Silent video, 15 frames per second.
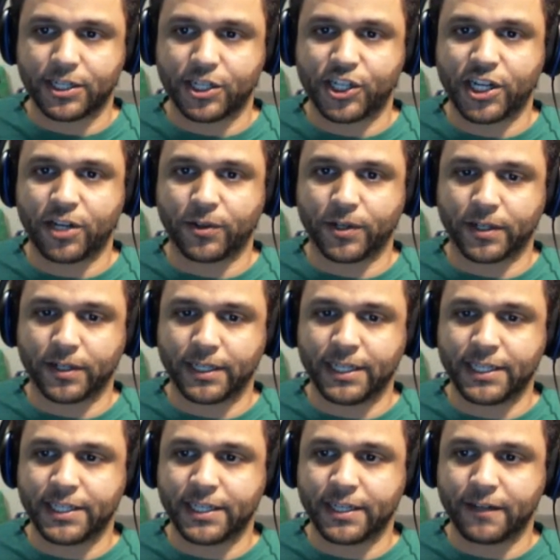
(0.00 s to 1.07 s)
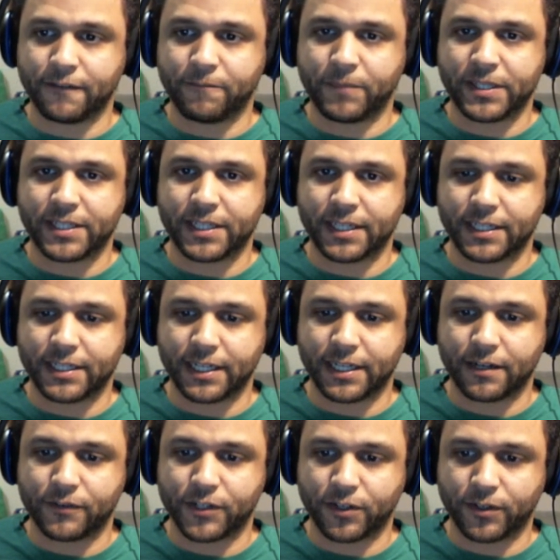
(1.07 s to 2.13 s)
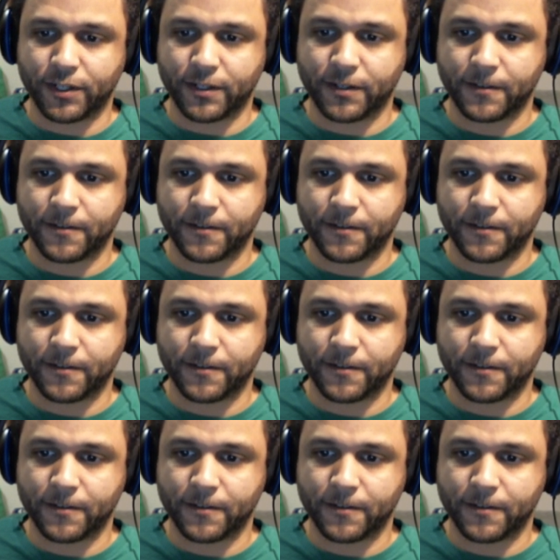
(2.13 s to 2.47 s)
Shellder. Easy enough. Brinson can take care of Shellder.